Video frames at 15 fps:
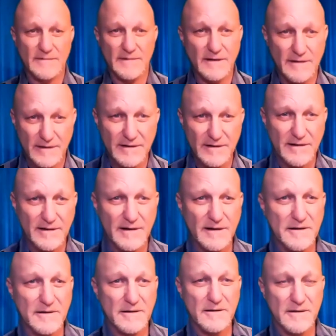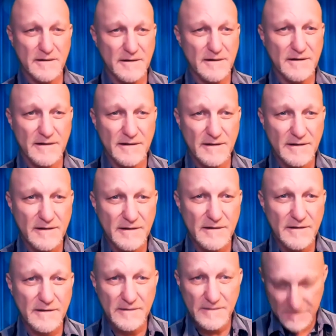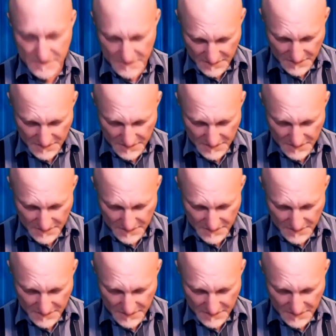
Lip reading: is, who is it that you would go to